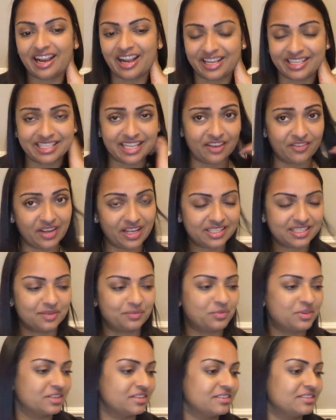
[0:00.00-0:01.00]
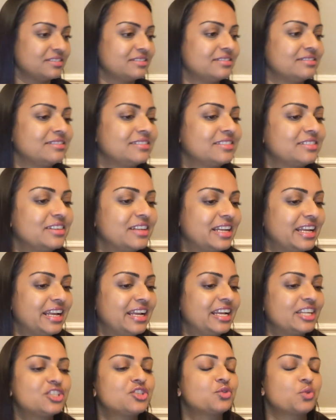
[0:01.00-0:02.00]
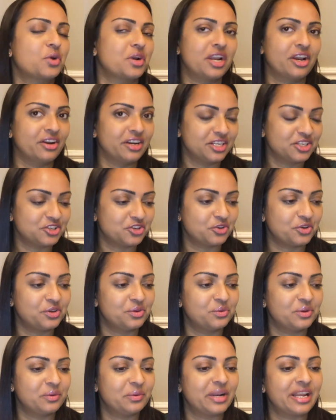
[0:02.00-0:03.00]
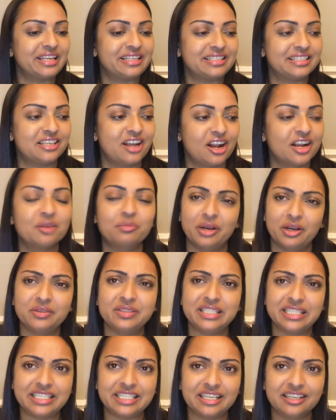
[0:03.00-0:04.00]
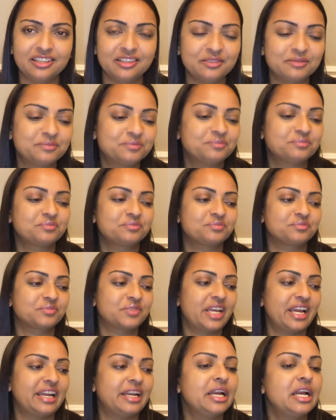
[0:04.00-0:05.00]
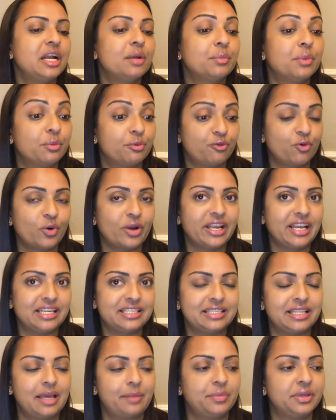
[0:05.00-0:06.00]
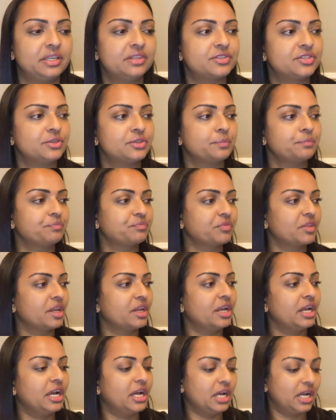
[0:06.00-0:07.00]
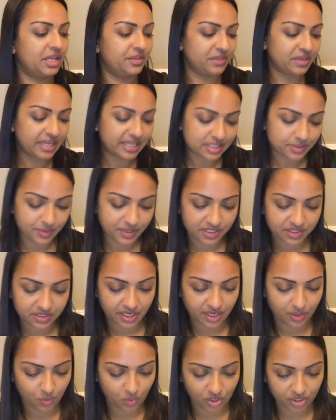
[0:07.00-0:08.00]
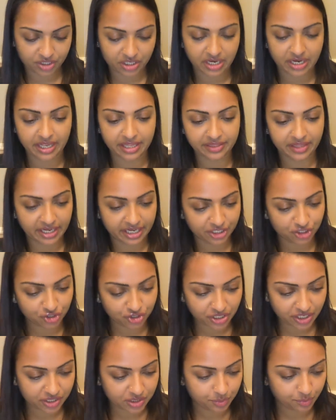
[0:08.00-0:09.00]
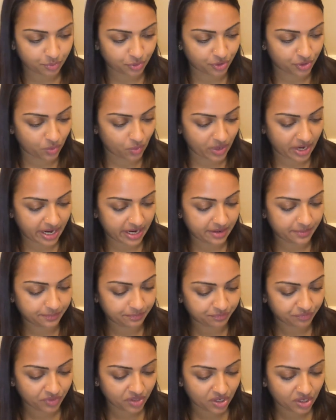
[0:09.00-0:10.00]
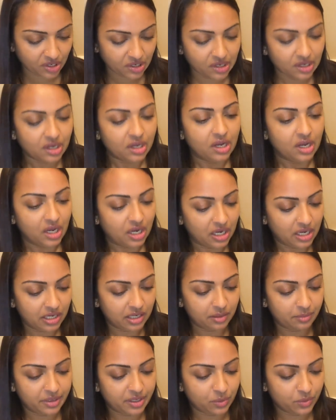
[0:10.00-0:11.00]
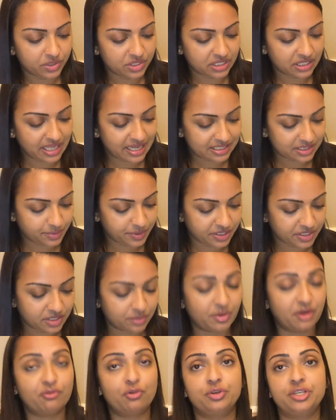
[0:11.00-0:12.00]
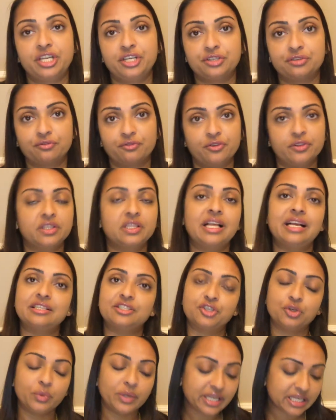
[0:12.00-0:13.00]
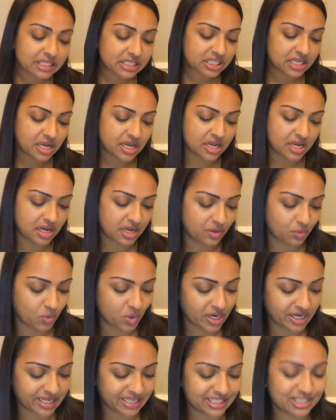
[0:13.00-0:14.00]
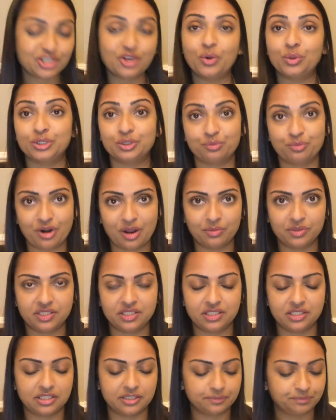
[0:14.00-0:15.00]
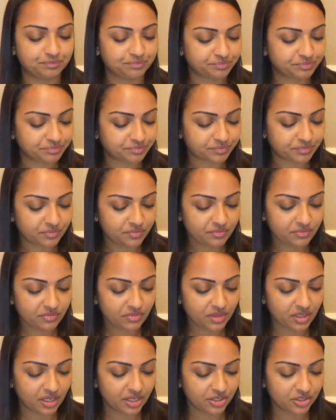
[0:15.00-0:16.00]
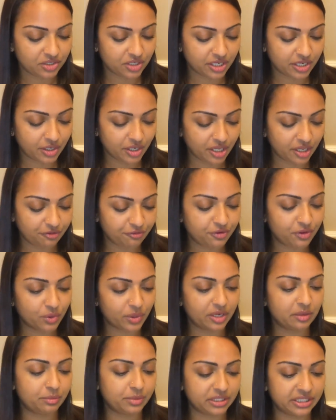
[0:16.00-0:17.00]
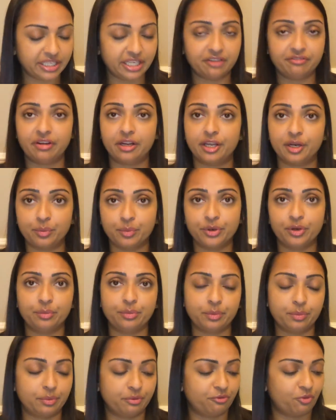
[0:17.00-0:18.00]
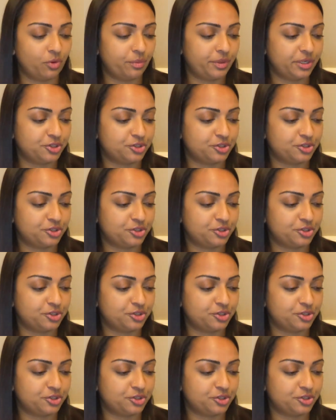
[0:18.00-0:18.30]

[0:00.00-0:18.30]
guys, I've got something extraordinary to show you when I talk about detail. Okay, but before I get to that piece, the next that I worked on that I just put away, it was the last piece in my rotation for the last 2 weeks, was Golden Promises. If you can believe, I'm going to put up a before